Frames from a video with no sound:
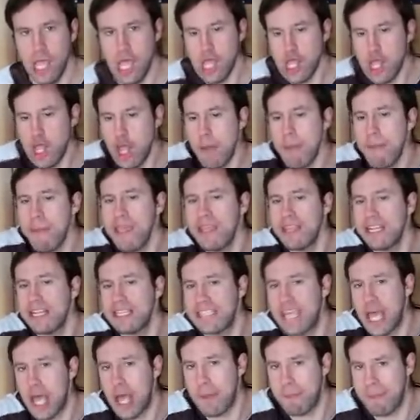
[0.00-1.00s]
You mean to
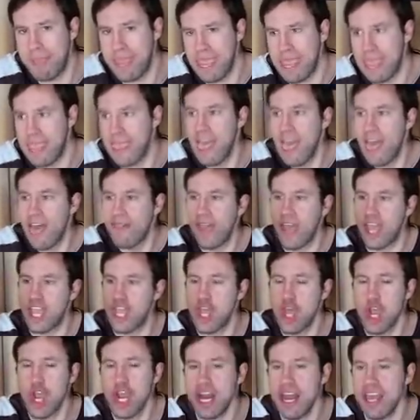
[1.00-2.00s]
tell me that
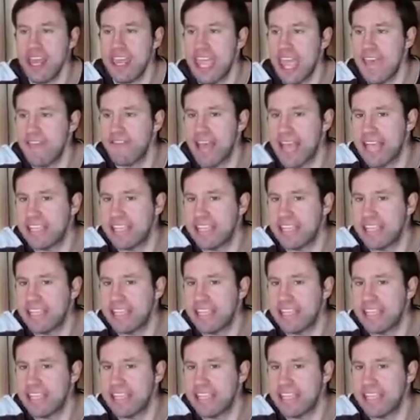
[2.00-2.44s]
you're going to give